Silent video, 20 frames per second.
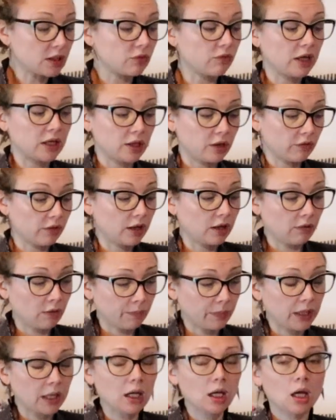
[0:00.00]

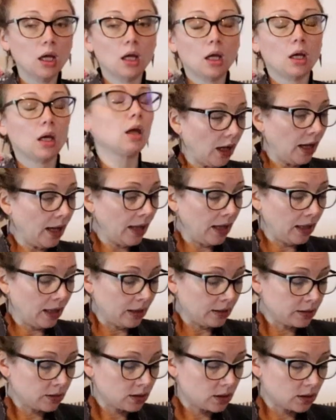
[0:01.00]
radiotherapy,
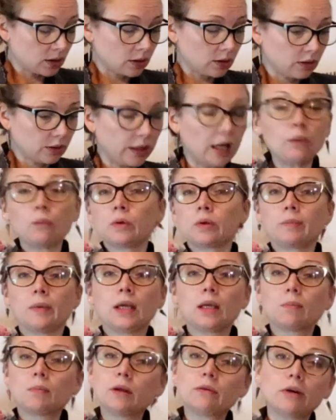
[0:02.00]
and that would
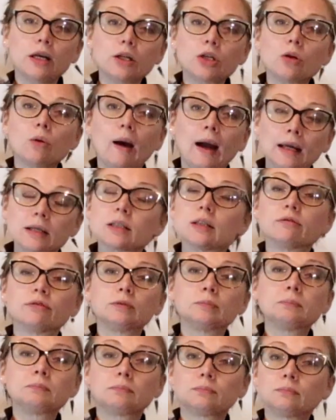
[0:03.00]
make me
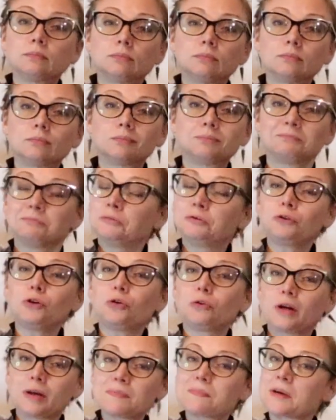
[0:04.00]
radioactive
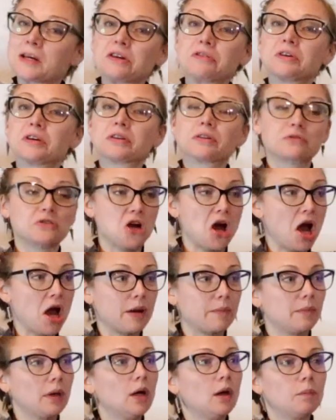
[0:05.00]
for a period of
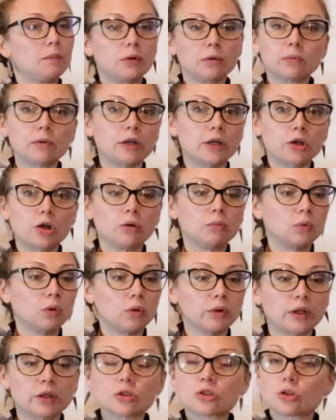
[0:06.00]
time, probably no
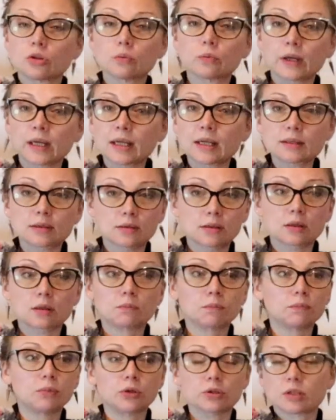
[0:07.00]
more than 2 weeks,
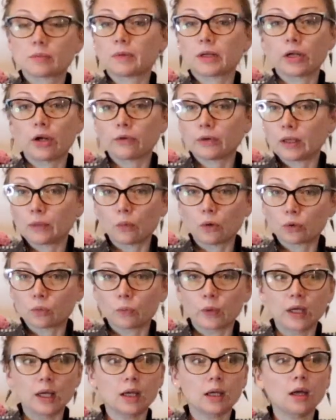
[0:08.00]
possibly only
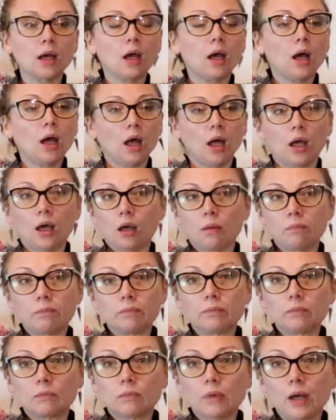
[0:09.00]
1 week.
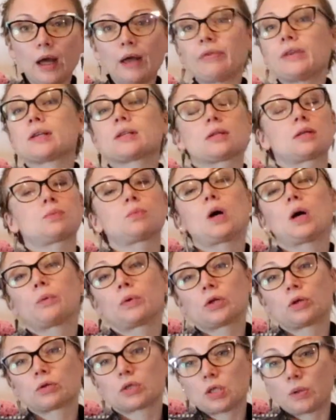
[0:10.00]
And this is why
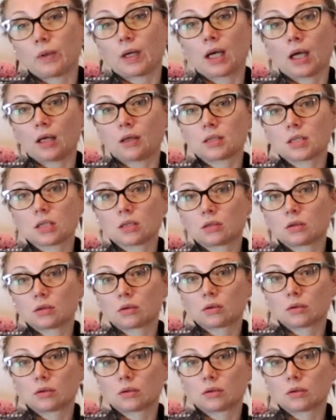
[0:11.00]
we're not doing it.